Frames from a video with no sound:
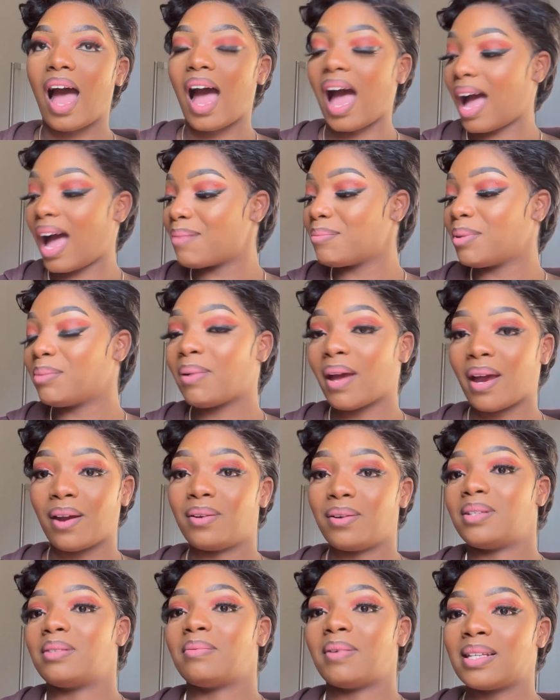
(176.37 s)
I'm a
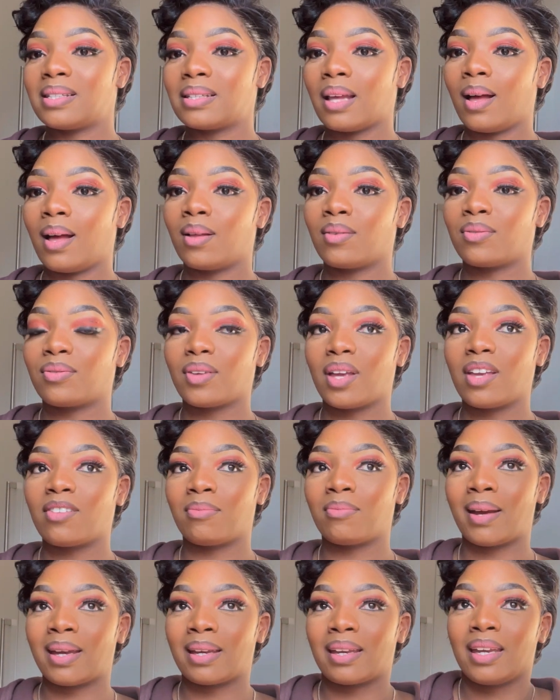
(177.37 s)
parent myself. If
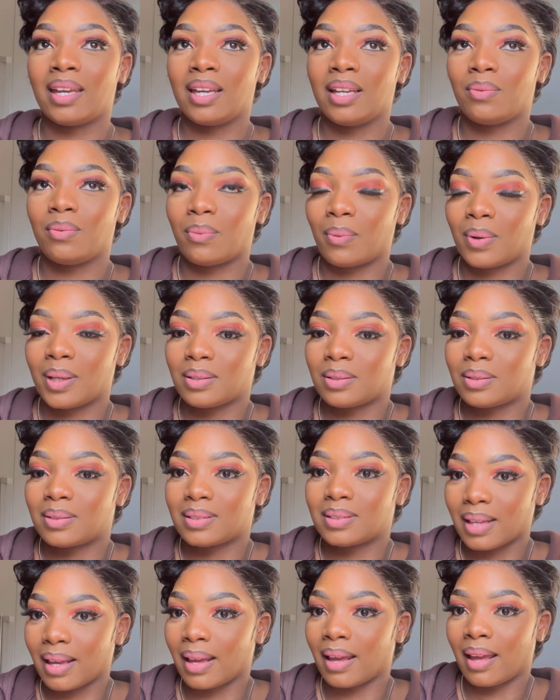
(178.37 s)
my kid was to
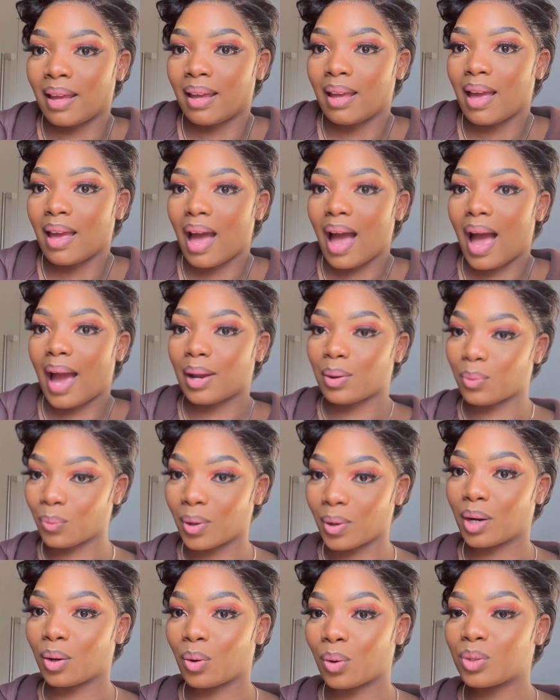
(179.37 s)
say I don't
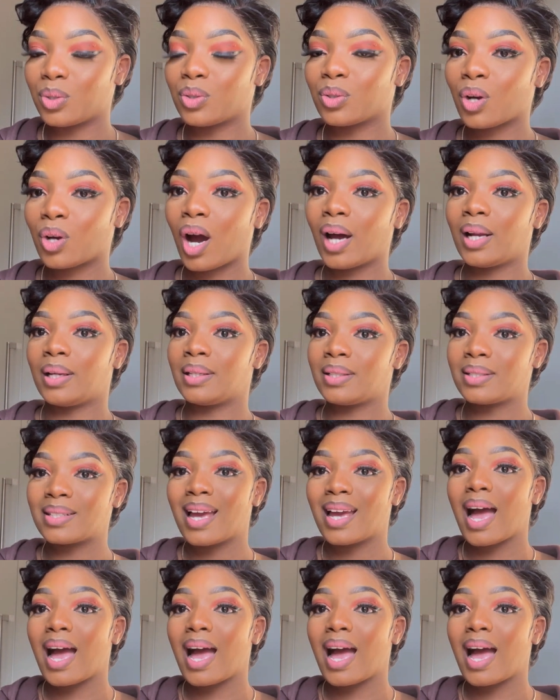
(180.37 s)
want to go to college,